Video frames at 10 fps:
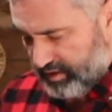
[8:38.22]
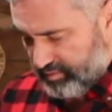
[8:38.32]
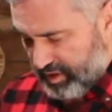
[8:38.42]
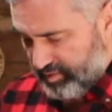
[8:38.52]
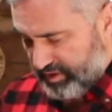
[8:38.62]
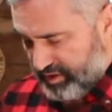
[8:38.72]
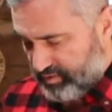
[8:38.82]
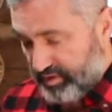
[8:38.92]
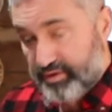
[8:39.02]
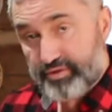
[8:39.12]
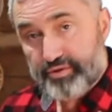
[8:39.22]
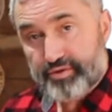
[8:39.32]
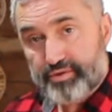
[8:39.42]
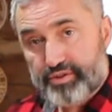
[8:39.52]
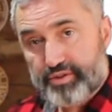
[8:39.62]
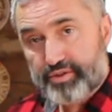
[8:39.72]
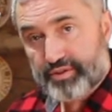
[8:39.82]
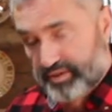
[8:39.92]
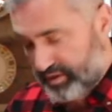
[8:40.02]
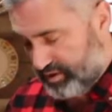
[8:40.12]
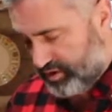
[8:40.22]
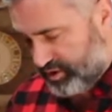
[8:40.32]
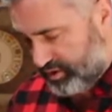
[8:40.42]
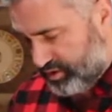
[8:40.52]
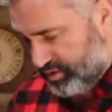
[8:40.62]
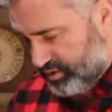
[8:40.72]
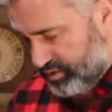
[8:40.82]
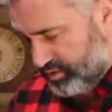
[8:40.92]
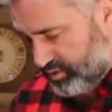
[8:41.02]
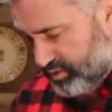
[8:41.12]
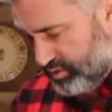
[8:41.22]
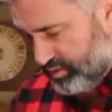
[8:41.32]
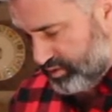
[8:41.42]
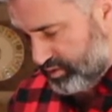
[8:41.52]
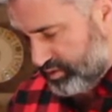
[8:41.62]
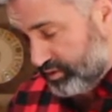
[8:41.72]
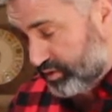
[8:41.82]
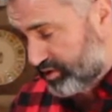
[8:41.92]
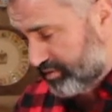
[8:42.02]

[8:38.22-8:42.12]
Pomegranates were introduced into North